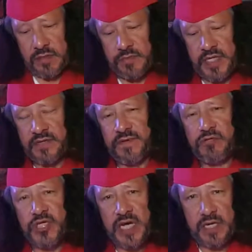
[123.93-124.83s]
Because Phil
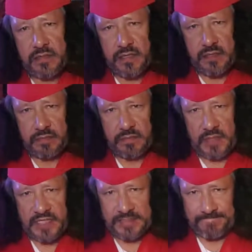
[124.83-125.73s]
Schoen
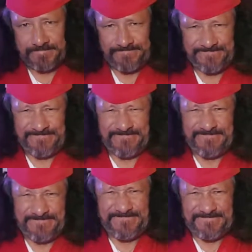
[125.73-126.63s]
made some
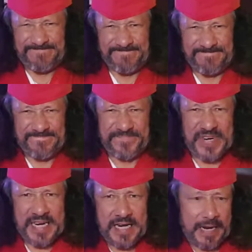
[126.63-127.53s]

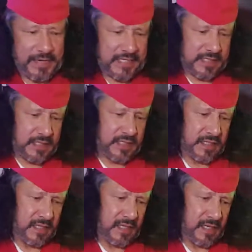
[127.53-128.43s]
freaking comments.
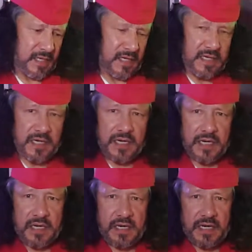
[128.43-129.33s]

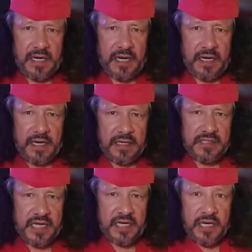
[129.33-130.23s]

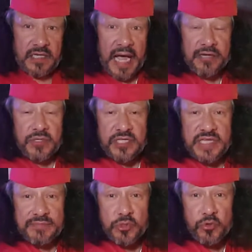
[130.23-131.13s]
Actually, the
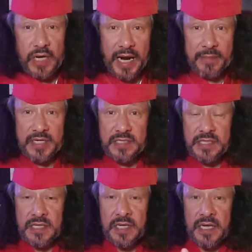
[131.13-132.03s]
same 2
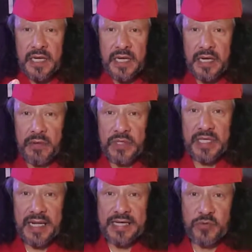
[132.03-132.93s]
comments within
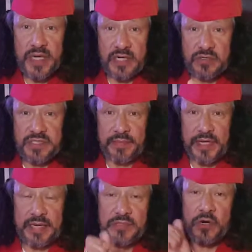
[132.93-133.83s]
the last week on 2 separate
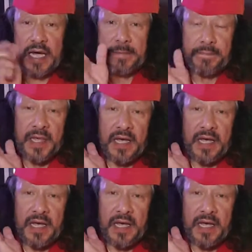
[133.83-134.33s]
games. Okay.